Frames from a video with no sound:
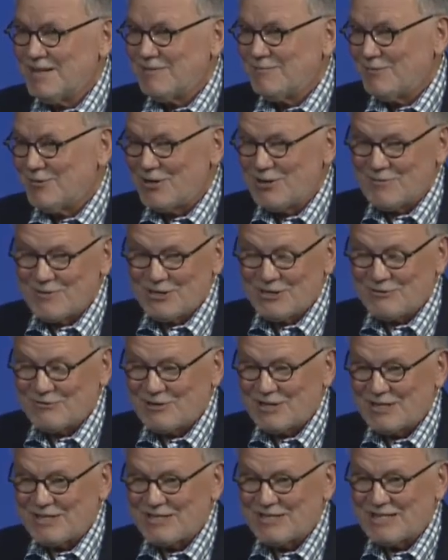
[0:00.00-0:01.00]
Pretty much what
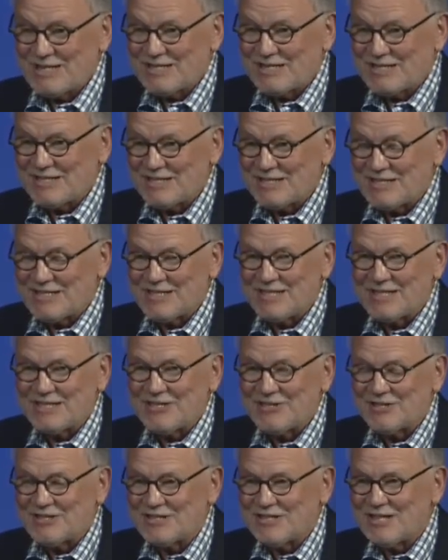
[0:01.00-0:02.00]
it says is that
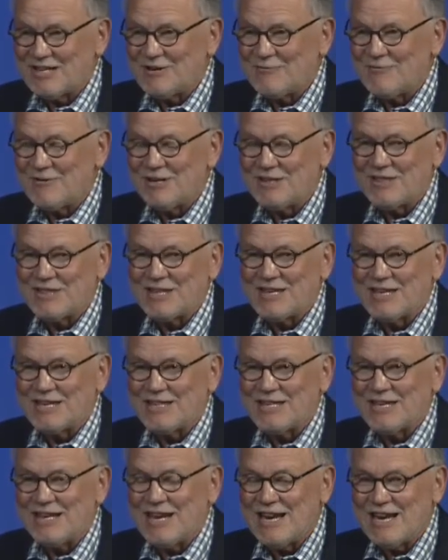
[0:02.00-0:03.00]
there's not one thing
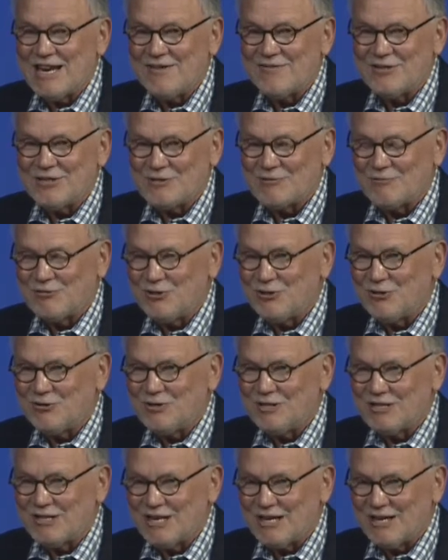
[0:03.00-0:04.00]
that any of us will do
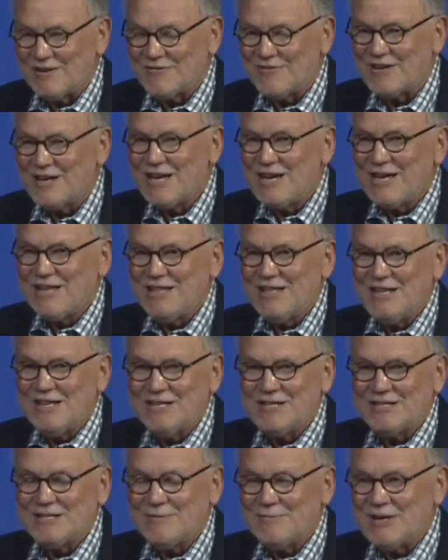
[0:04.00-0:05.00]
in life that
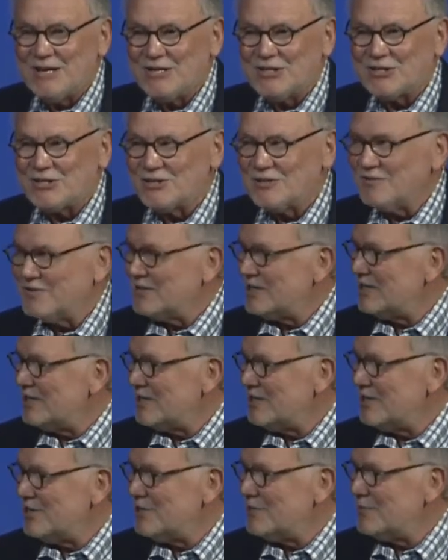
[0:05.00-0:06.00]
isn't about serving
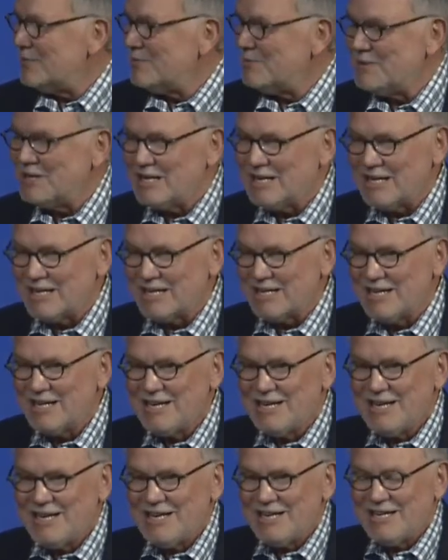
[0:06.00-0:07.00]
another human being.
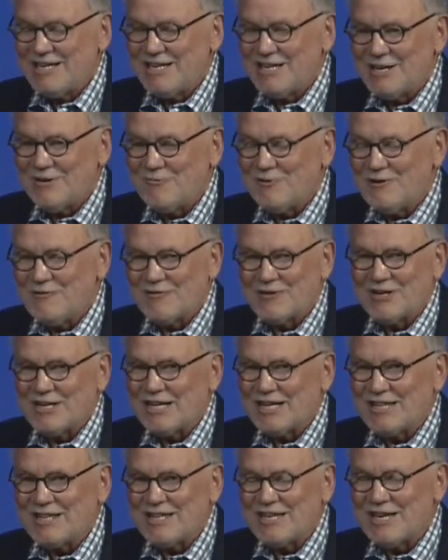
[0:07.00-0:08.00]
Yet we
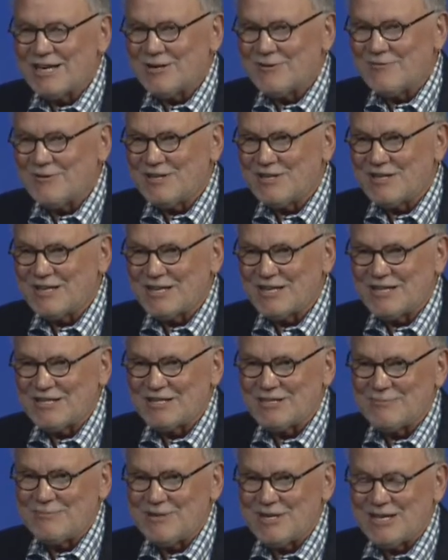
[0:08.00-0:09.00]
forget that. We think
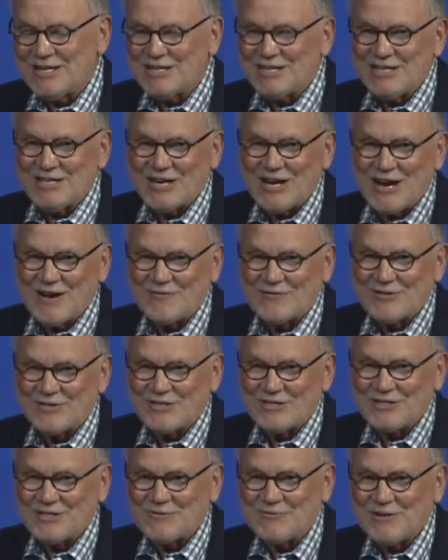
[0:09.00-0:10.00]
it's about the
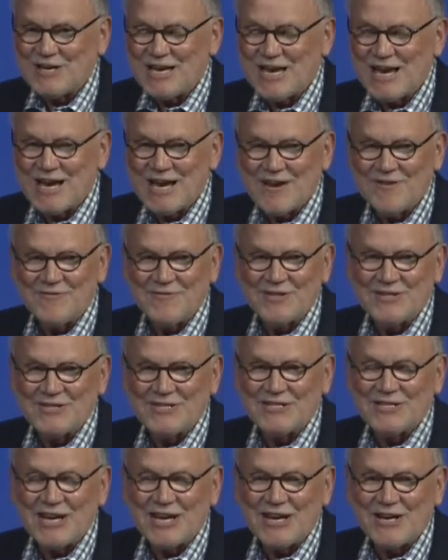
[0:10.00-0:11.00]
offices that we have, the
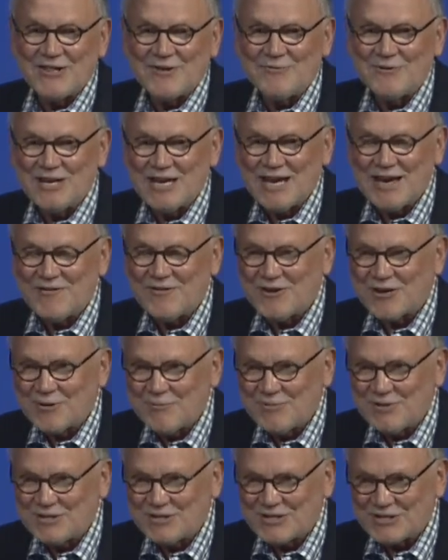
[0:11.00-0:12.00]
title that we have on our
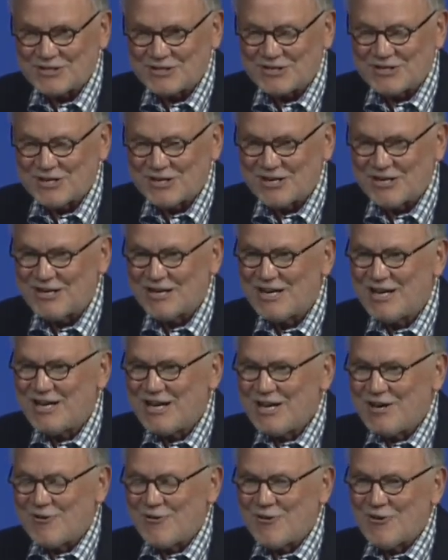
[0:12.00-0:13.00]
business card,
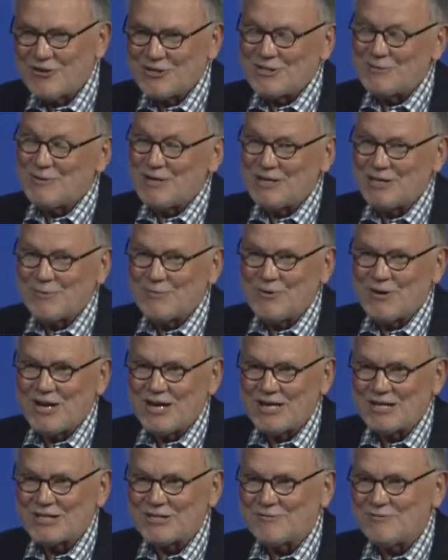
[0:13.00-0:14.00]
or it's about the
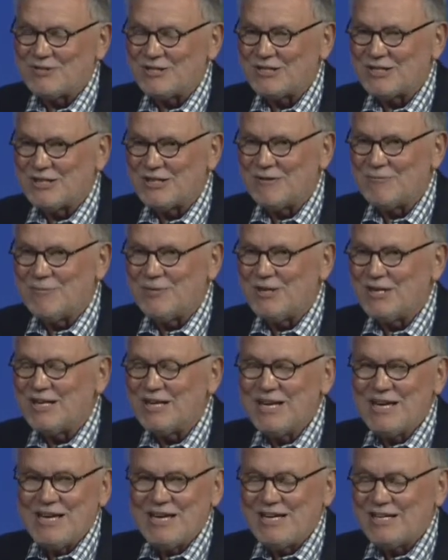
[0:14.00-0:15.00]
products that we sell. But
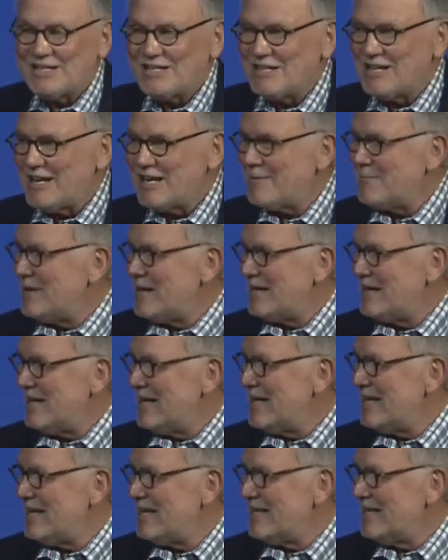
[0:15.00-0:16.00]
it's not about
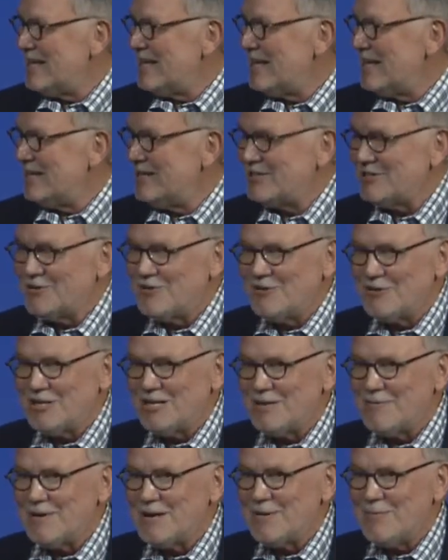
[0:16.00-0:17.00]
any of that. It's
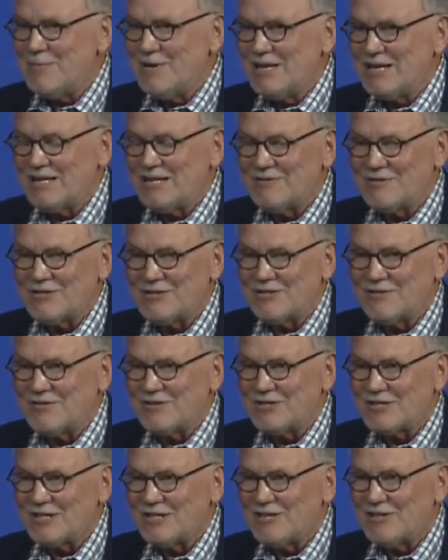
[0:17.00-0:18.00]
only about being of
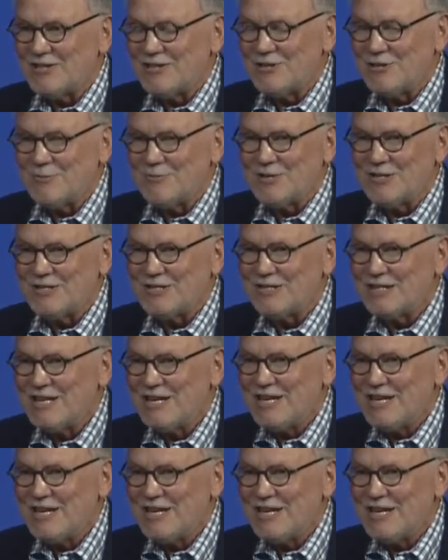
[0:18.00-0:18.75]
service to other humans.